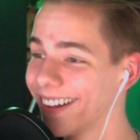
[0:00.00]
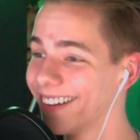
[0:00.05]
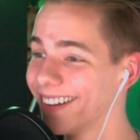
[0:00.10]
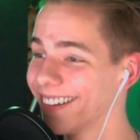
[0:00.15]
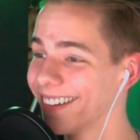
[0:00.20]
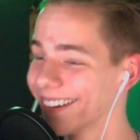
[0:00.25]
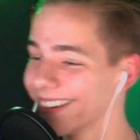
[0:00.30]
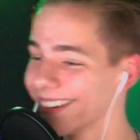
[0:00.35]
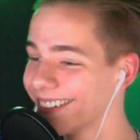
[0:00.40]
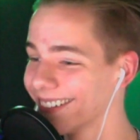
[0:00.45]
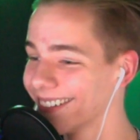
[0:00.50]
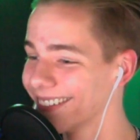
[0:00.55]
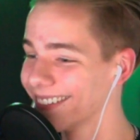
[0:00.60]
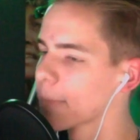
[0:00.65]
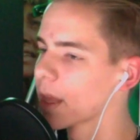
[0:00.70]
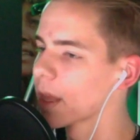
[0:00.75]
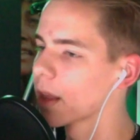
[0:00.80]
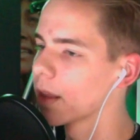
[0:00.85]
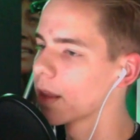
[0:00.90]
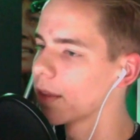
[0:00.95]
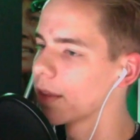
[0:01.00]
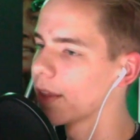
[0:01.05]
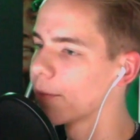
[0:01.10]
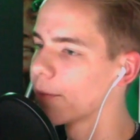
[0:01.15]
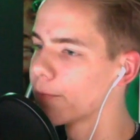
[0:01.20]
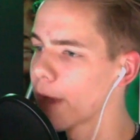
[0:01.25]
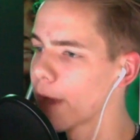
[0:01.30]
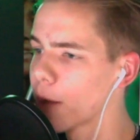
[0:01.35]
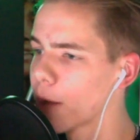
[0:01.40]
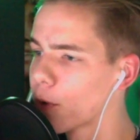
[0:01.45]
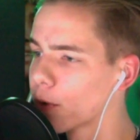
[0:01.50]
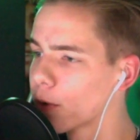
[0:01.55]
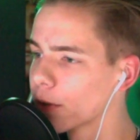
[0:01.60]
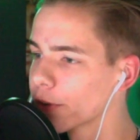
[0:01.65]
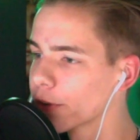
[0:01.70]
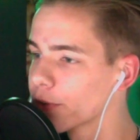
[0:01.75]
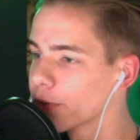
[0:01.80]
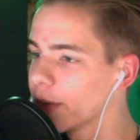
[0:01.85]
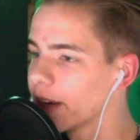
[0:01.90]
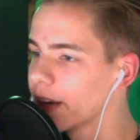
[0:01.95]
Then RareHorror
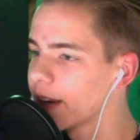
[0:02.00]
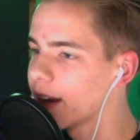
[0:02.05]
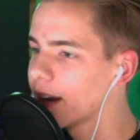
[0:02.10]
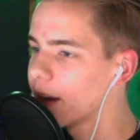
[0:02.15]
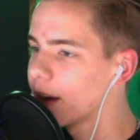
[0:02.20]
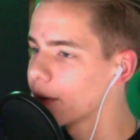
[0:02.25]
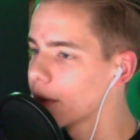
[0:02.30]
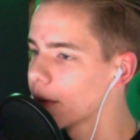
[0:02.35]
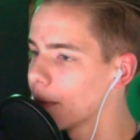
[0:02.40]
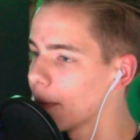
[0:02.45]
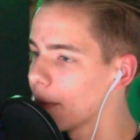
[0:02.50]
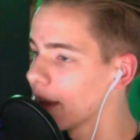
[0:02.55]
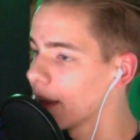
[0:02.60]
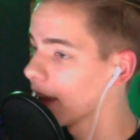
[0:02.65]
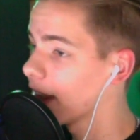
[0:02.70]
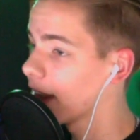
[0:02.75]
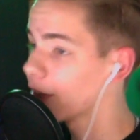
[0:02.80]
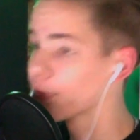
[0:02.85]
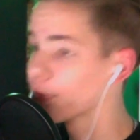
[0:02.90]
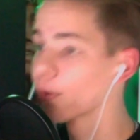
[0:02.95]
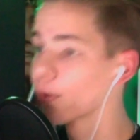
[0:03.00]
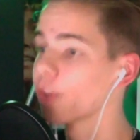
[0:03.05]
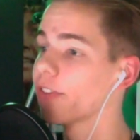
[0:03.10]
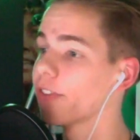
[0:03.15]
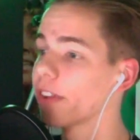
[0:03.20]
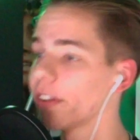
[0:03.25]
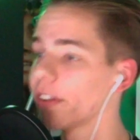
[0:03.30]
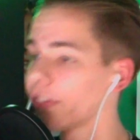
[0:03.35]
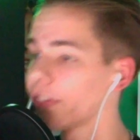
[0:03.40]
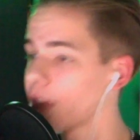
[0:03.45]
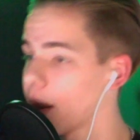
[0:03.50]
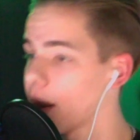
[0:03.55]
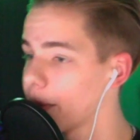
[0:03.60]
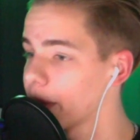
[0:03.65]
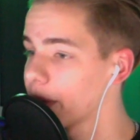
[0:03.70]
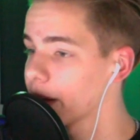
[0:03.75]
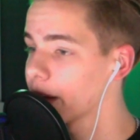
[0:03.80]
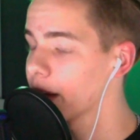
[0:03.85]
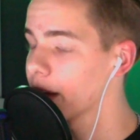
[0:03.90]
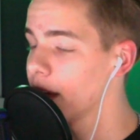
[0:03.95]
tweeted out, my last words on this
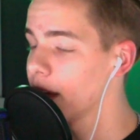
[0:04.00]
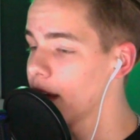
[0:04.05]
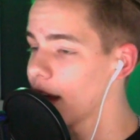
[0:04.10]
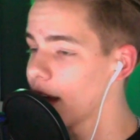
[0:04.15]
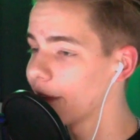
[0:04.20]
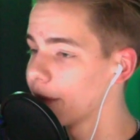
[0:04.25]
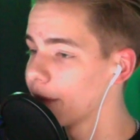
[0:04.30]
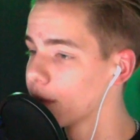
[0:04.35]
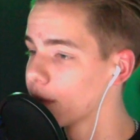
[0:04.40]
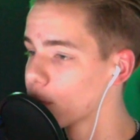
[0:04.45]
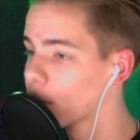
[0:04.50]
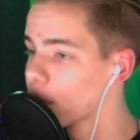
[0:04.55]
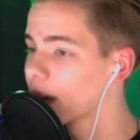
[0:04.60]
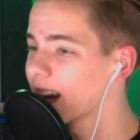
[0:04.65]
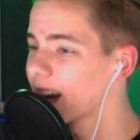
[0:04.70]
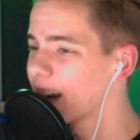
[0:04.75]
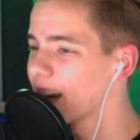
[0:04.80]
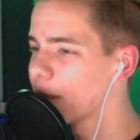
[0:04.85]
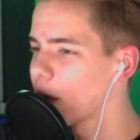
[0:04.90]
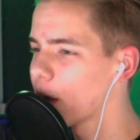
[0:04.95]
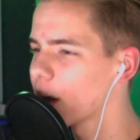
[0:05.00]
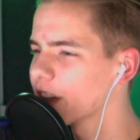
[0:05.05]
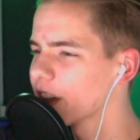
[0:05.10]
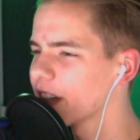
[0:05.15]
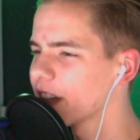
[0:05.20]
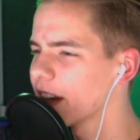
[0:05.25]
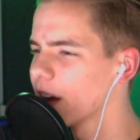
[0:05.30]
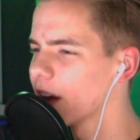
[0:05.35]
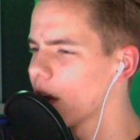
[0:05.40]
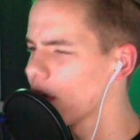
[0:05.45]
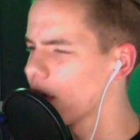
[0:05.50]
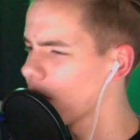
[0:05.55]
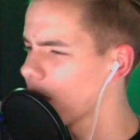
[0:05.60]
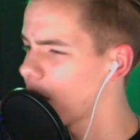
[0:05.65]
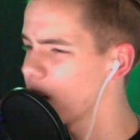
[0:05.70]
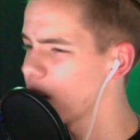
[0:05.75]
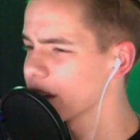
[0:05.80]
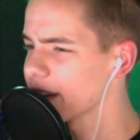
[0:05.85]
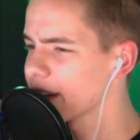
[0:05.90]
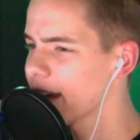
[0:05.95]
topic, I've been working in marketing a
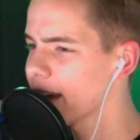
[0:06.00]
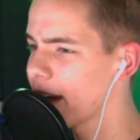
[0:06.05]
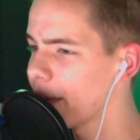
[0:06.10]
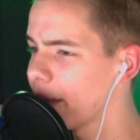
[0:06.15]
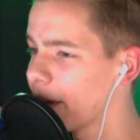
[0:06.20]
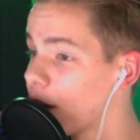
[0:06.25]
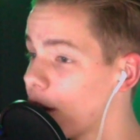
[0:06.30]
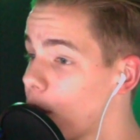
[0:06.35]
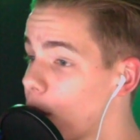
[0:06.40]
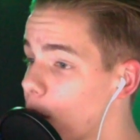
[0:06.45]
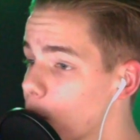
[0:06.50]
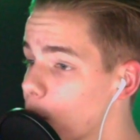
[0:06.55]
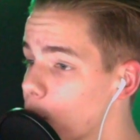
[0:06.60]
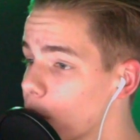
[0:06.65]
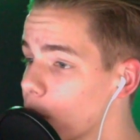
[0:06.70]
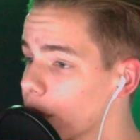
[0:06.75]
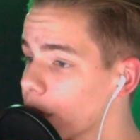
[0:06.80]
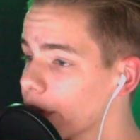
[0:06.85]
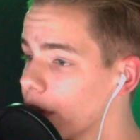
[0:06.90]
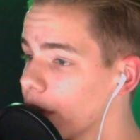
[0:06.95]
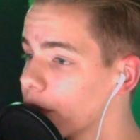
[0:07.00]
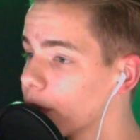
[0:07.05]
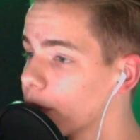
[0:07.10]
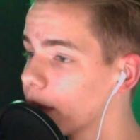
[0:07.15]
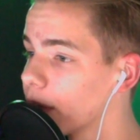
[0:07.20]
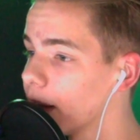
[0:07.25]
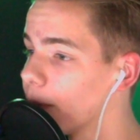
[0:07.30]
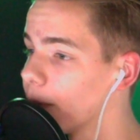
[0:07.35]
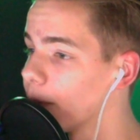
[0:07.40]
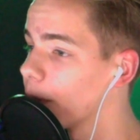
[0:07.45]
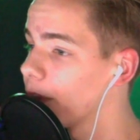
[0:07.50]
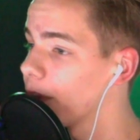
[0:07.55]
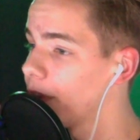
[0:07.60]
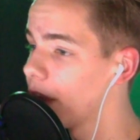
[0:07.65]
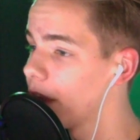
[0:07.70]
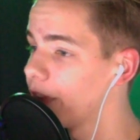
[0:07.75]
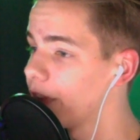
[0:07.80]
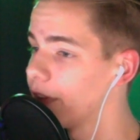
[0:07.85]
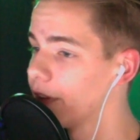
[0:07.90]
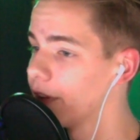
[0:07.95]
long time. I know what works on Twitter and what
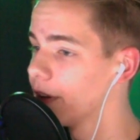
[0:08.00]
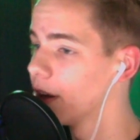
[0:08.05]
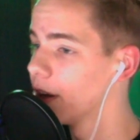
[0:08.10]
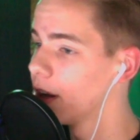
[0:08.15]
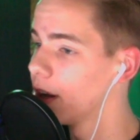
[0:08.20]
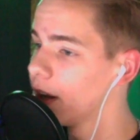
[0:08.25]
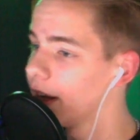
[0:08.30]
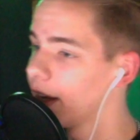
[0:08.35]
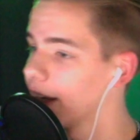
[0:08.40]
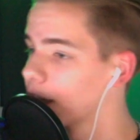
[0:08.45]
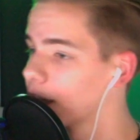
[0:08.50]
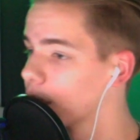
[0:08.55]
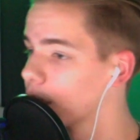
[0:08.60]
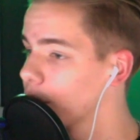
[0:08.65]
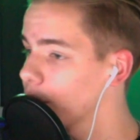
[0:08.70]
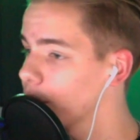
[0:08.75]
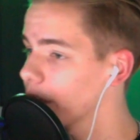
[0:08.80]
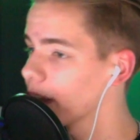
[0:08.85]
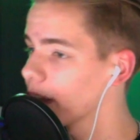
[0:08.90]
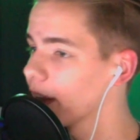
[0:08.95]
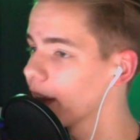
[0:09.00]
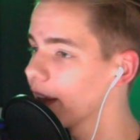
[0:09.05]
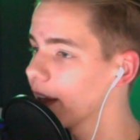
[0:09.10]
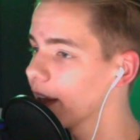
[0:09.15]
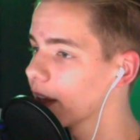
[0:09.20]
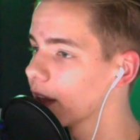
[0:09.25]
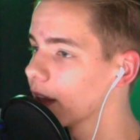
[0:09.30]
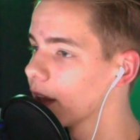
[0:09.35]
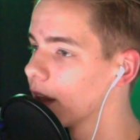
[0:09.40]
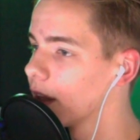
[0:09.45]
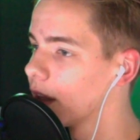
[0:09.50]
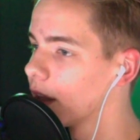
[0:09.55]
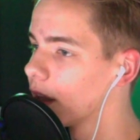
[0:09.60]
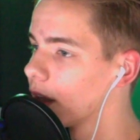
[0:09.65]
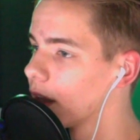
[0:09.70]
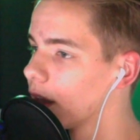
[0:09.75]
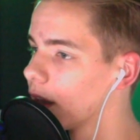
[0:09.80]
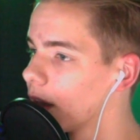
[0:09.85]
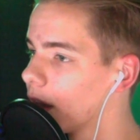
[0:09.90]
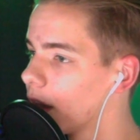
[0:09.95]
doesn't. Including a link
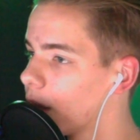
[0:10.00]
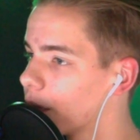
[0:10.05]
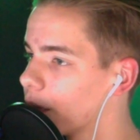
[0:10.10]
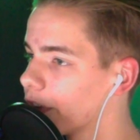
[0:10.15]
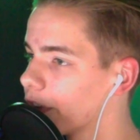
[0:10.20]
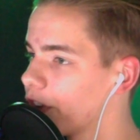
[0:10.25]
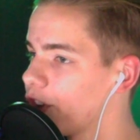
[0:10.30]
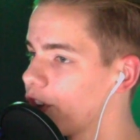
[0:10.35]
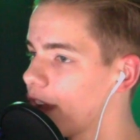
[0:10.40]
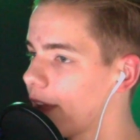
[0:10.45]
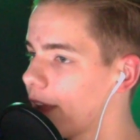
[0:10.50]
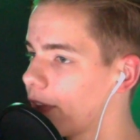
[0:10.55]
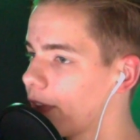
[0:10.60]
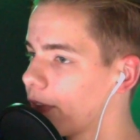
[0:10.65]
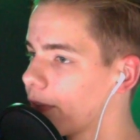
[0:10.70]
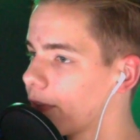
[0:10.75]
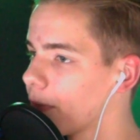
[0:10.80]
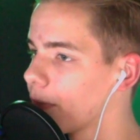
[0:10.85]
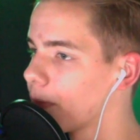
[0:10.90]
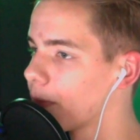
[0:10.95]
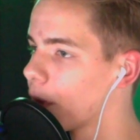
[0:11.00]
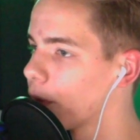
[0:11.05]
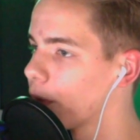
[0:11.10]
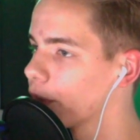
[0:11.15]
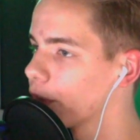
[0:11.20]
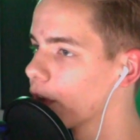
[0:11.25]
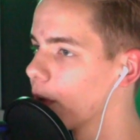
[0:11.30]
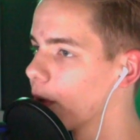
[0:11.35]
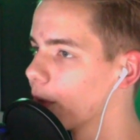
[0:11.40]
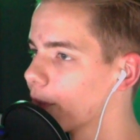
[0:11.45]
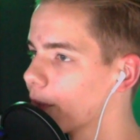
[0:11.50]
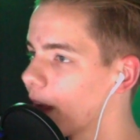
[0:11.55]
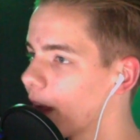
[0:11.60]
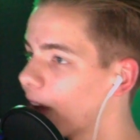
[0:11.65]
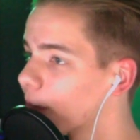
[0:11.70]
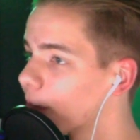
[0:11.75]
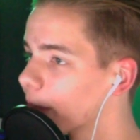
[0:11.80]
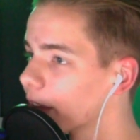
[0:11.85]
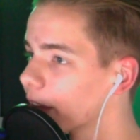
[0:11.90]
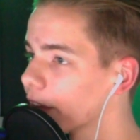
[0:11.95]
lowers the chances of the post going
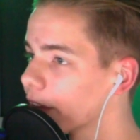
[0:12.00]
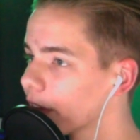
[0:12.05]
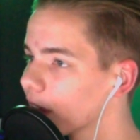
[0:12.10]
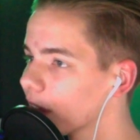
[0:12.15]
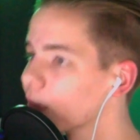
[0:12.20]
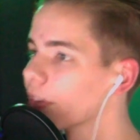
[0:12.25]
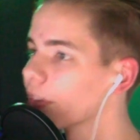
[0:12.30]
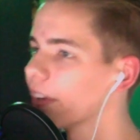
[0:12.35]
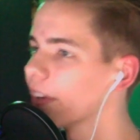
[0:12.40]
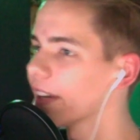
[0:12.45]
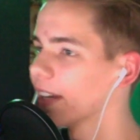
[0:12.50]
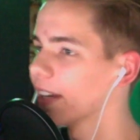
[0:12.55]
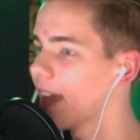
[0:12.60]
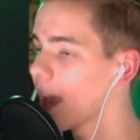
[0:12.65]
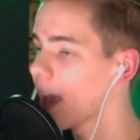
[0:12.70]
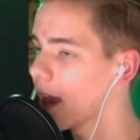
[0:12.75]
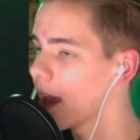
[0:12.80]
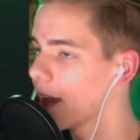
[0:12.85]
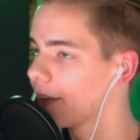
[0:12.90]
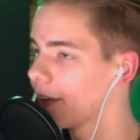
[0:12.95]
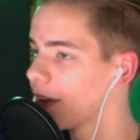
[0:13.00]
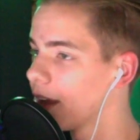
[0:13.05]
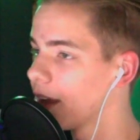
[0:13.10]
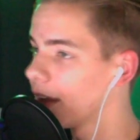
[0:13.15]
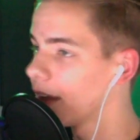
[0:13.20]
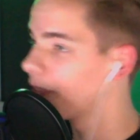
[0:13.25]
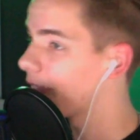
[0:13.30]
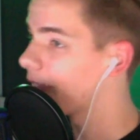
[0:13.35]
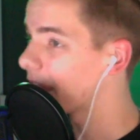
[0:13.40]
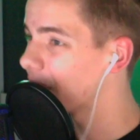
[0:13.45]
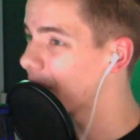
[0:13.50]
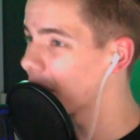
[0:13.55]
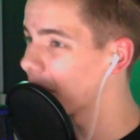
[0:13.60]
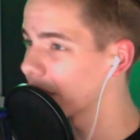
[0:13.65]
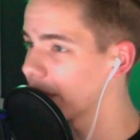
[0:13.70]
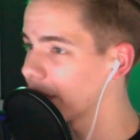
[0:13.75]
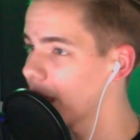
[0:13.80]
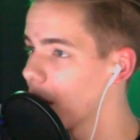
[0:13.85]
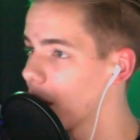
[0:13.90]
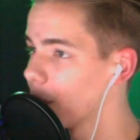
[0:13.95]
viral because it looks like an ad. That
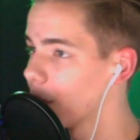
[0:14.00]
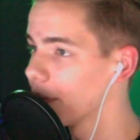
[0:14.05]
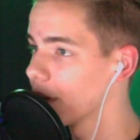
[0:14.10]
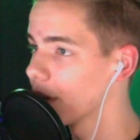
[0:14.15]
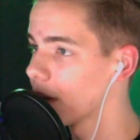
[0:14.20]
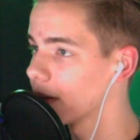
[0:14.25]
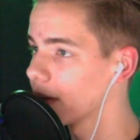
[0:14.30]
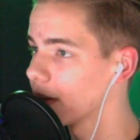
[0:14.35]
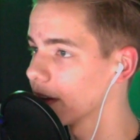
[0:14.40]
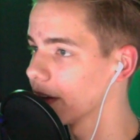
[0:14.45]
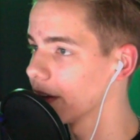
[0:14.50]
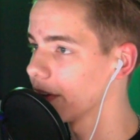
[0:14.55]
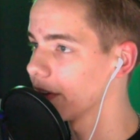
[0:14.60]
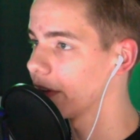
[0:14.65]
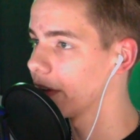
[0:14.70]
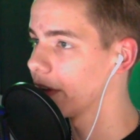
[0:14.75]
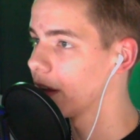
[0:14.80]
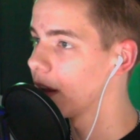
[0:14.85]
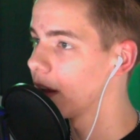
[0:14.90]
doesn't help the artist.